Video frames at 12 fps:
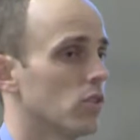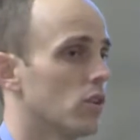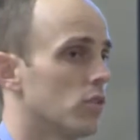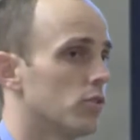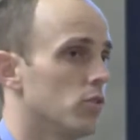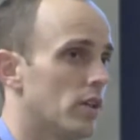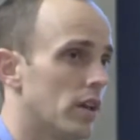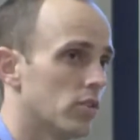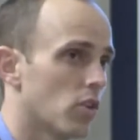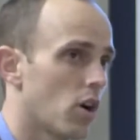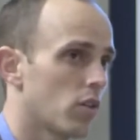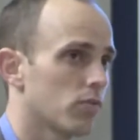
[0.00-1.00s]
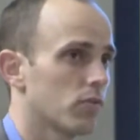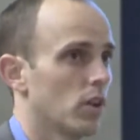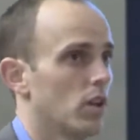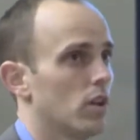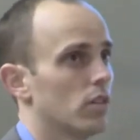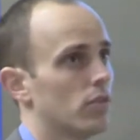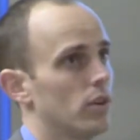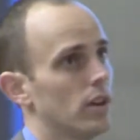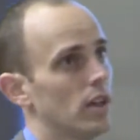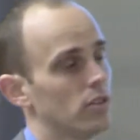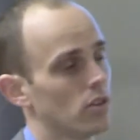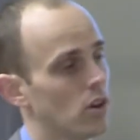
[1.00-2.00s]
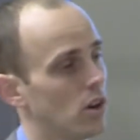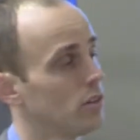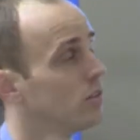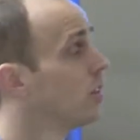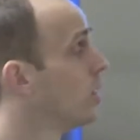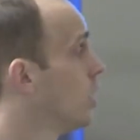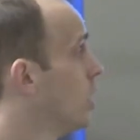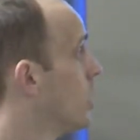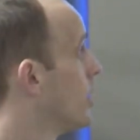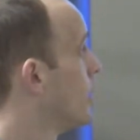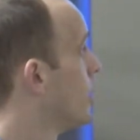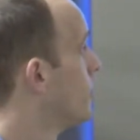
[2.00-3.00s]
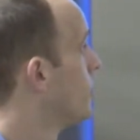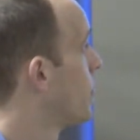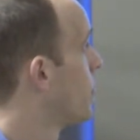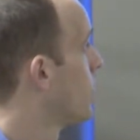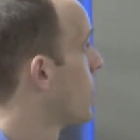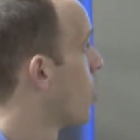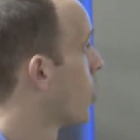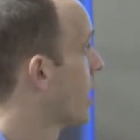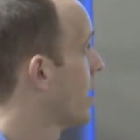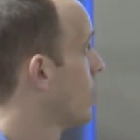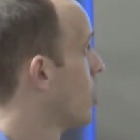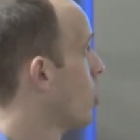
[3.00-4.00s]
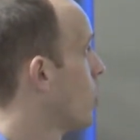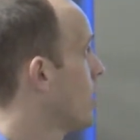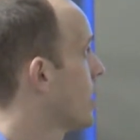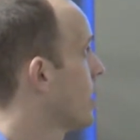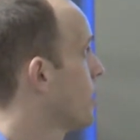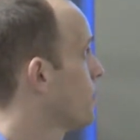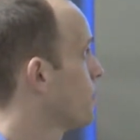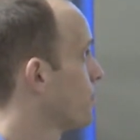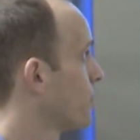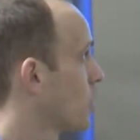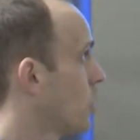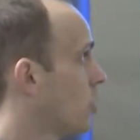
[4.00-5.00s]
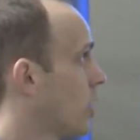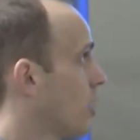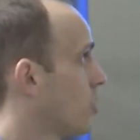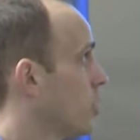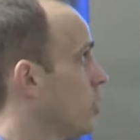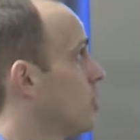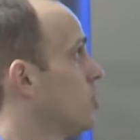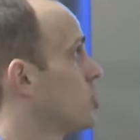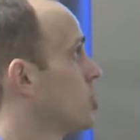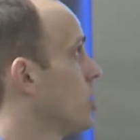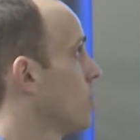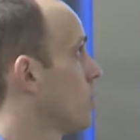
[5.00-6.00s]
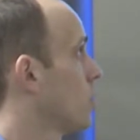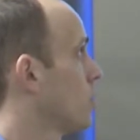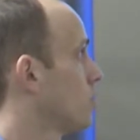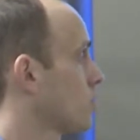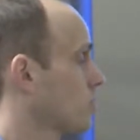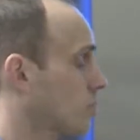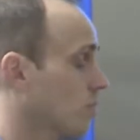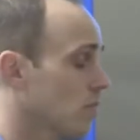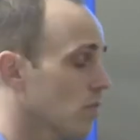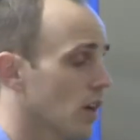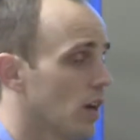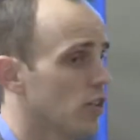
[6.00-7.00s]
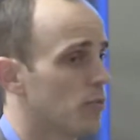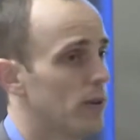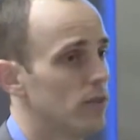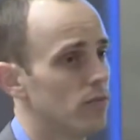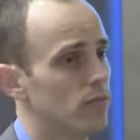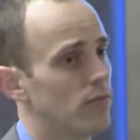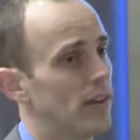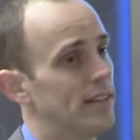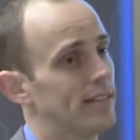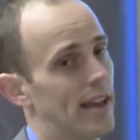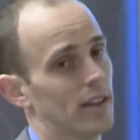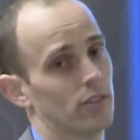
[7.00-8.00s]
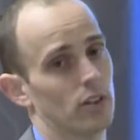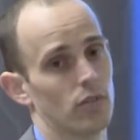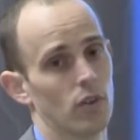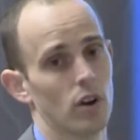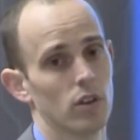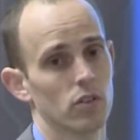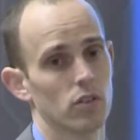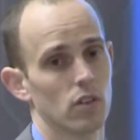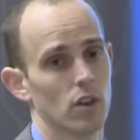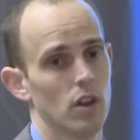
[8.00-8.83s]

on, two days off, three days on. Um, they work every other weekend. Those guys love those shifts. It's been fantastic for us.